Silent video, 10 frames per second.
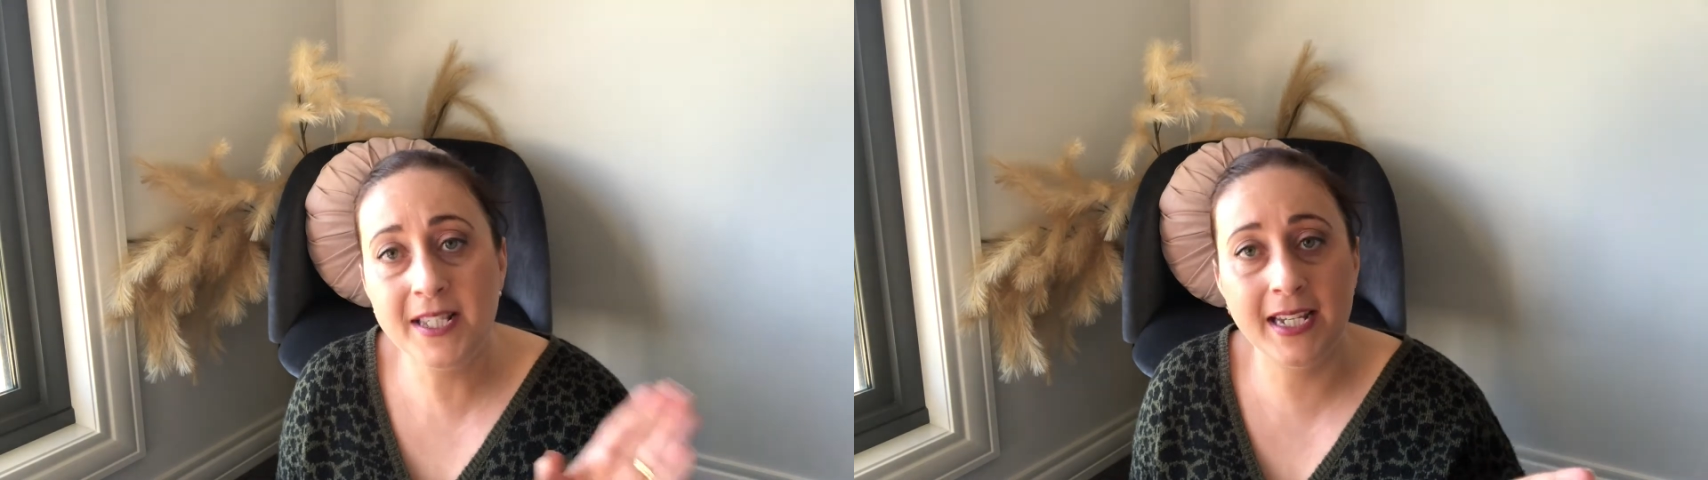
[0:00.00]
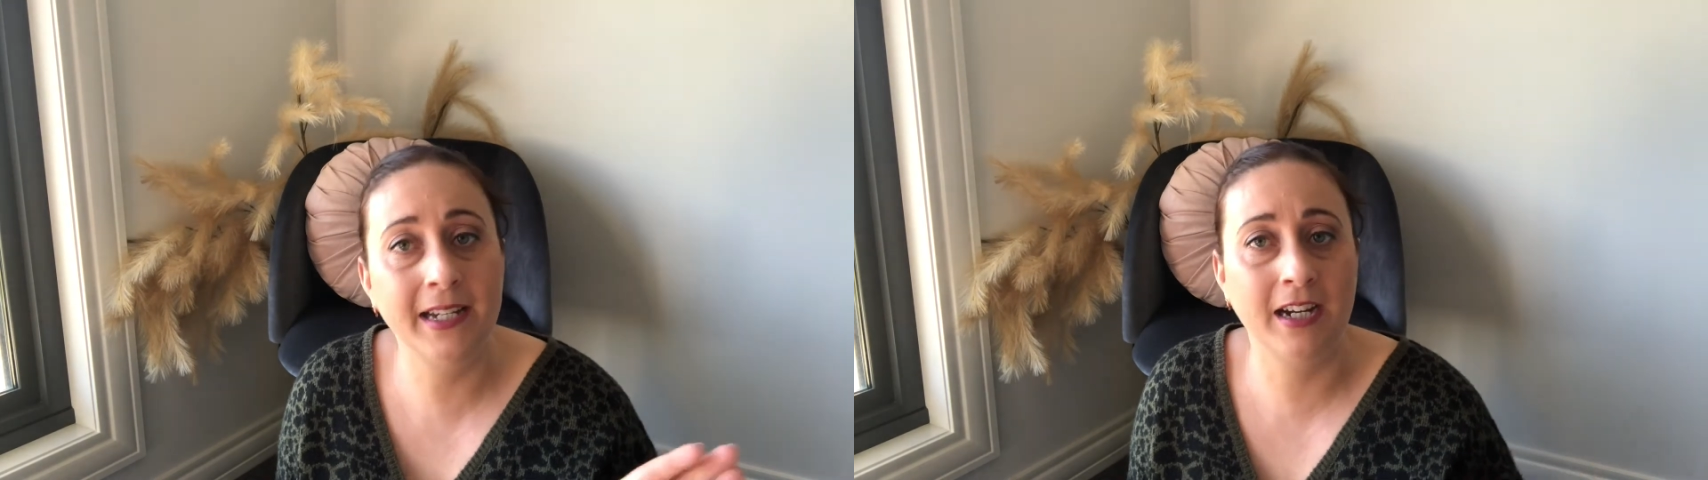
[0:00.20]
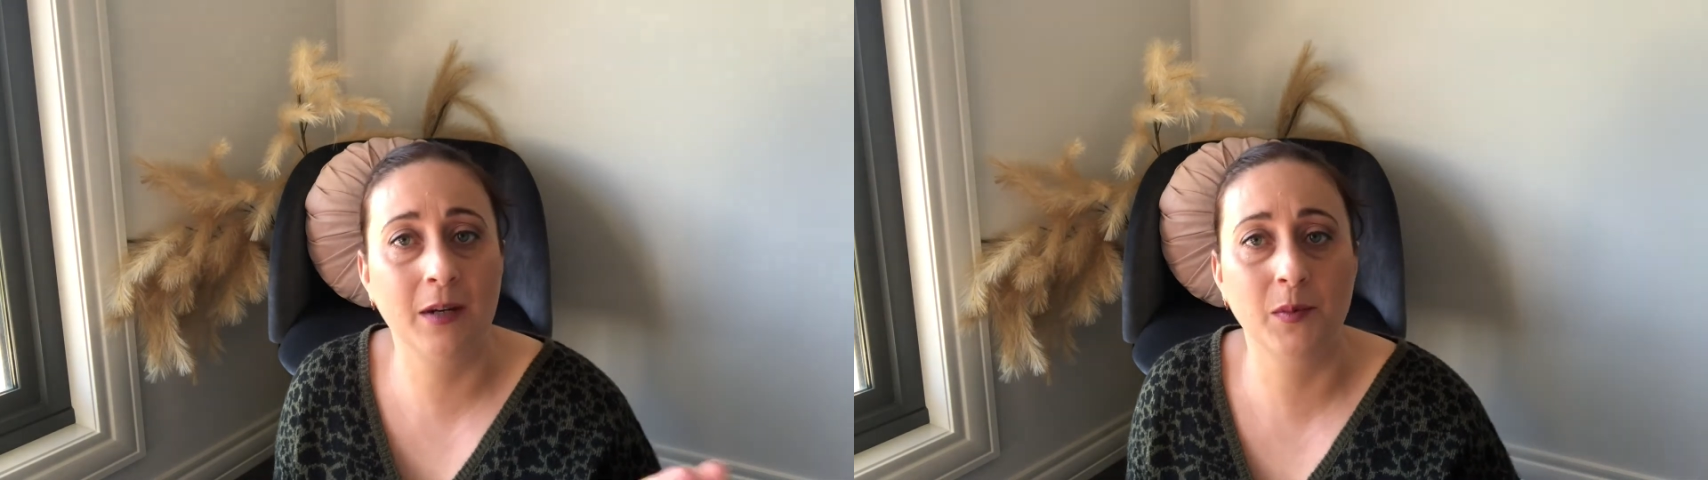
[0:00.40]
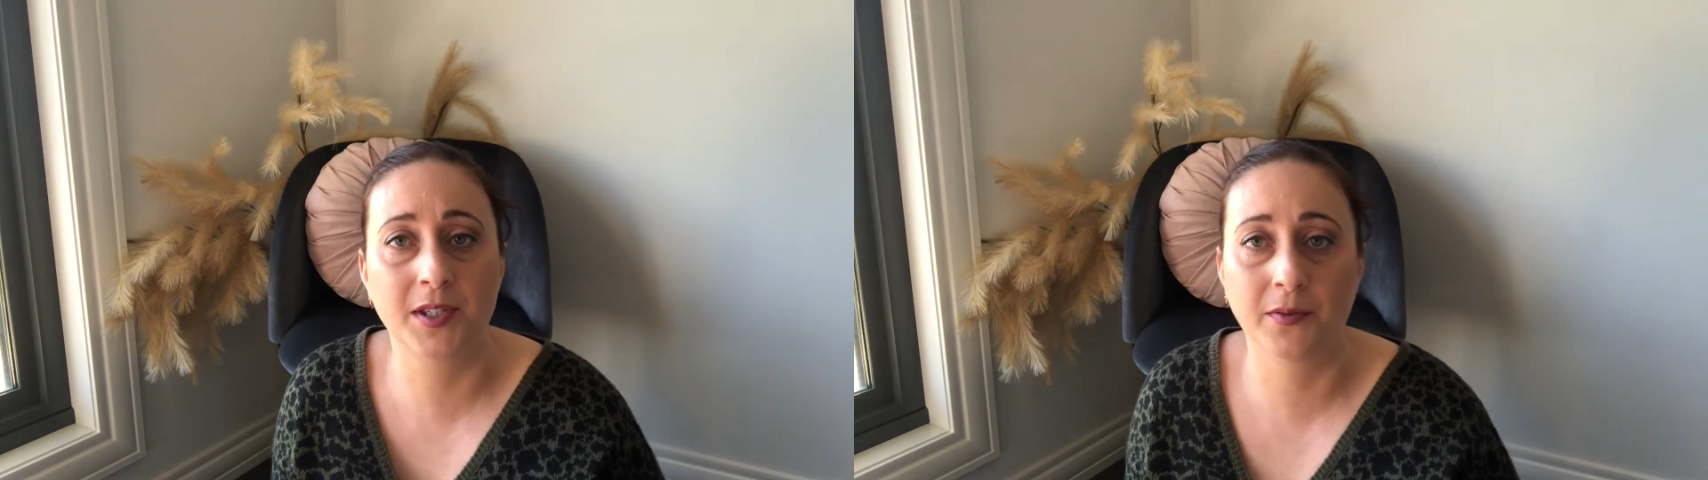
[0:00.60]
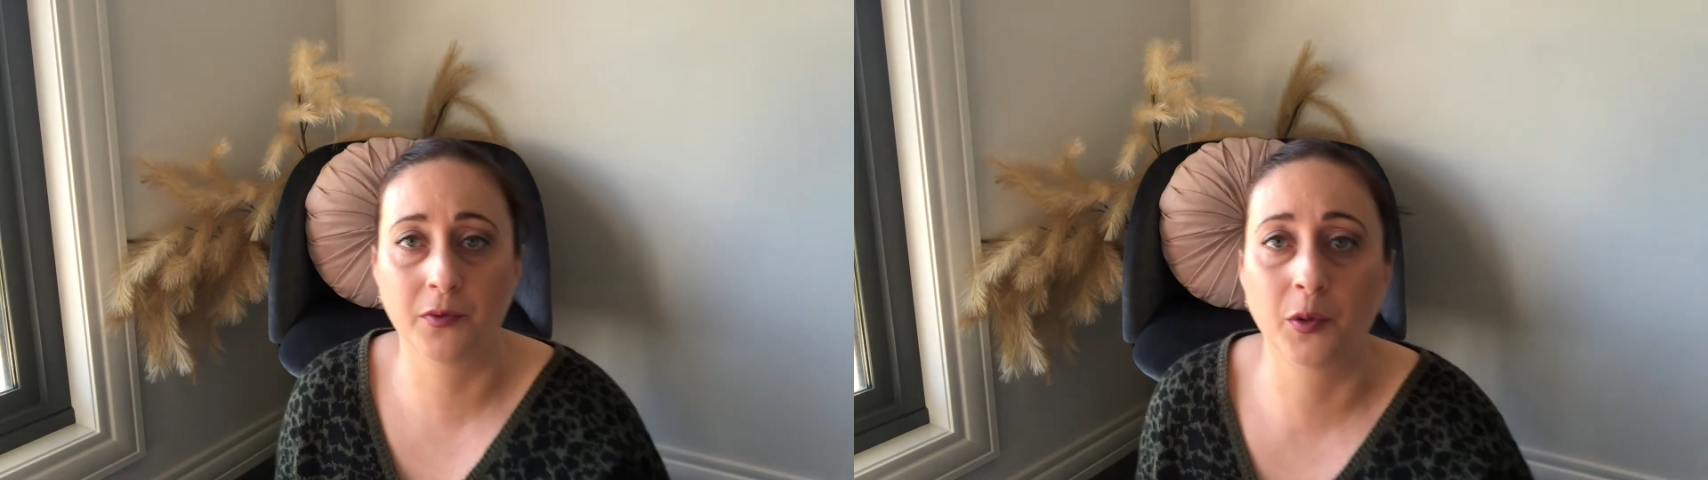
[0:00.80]
income was
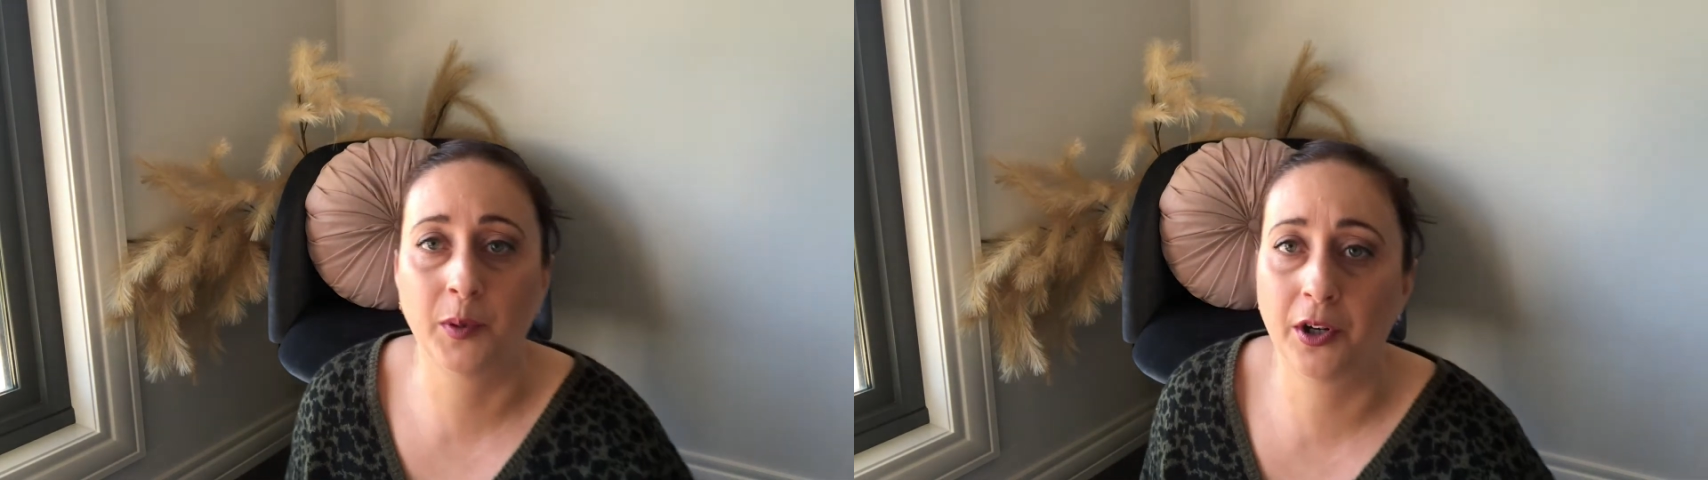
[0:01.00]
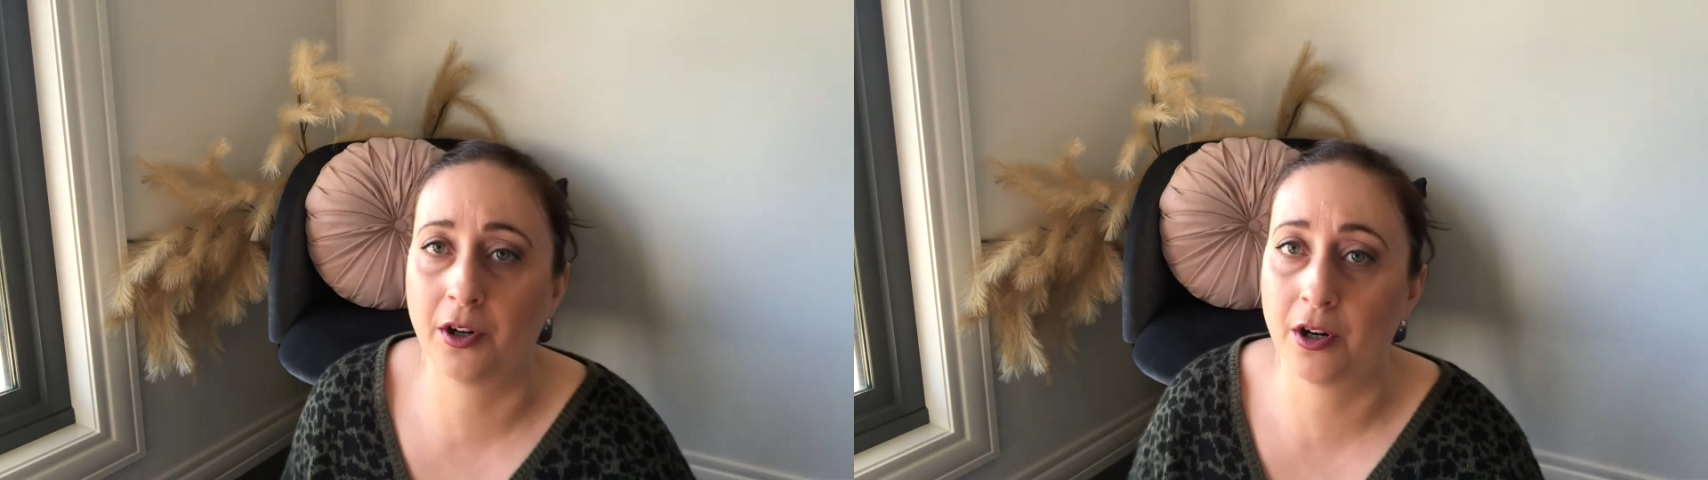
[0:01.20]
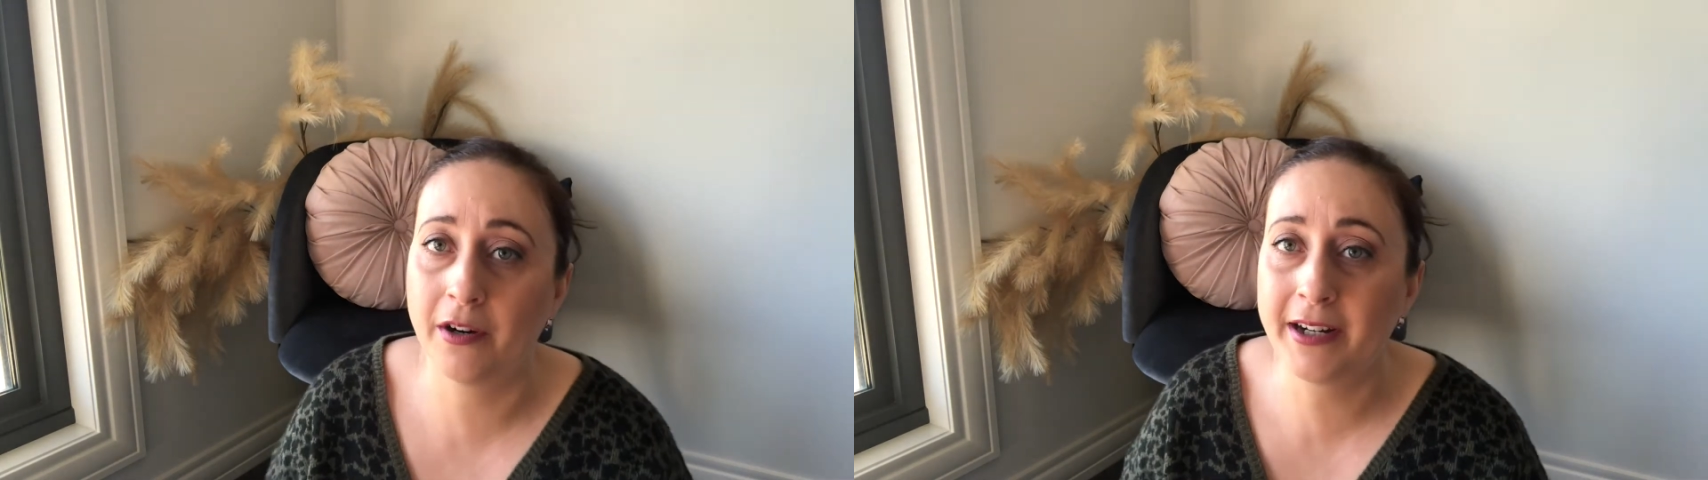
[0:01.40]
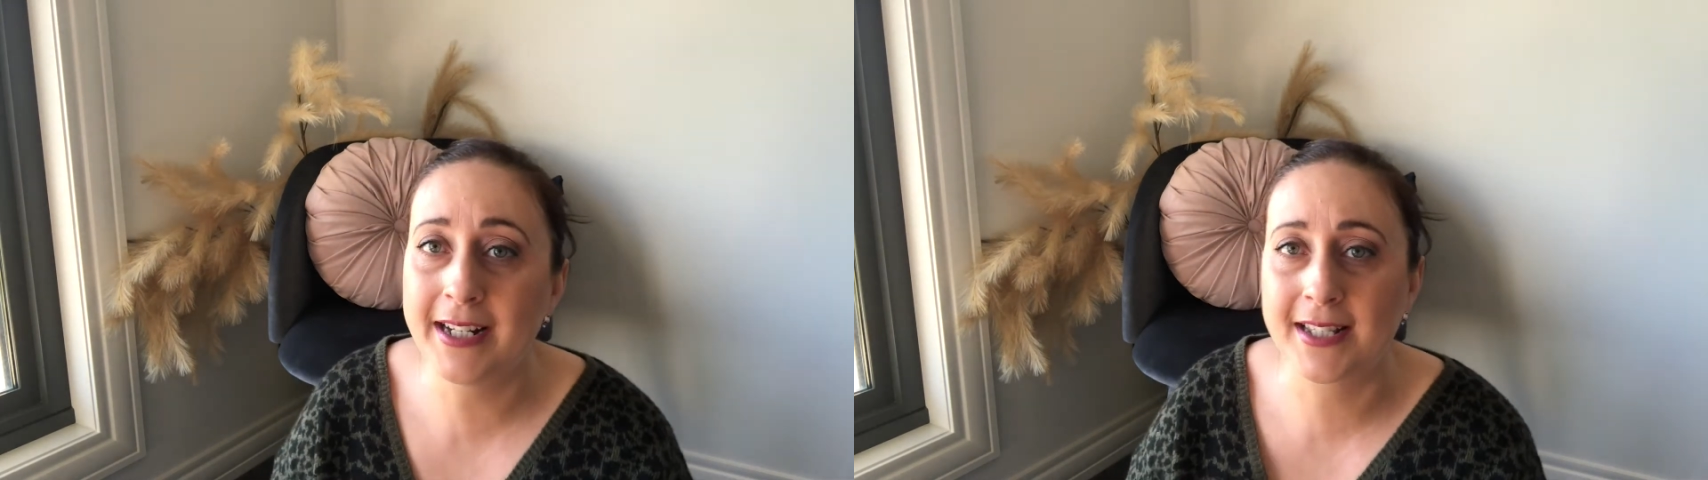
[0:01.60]
a real priority,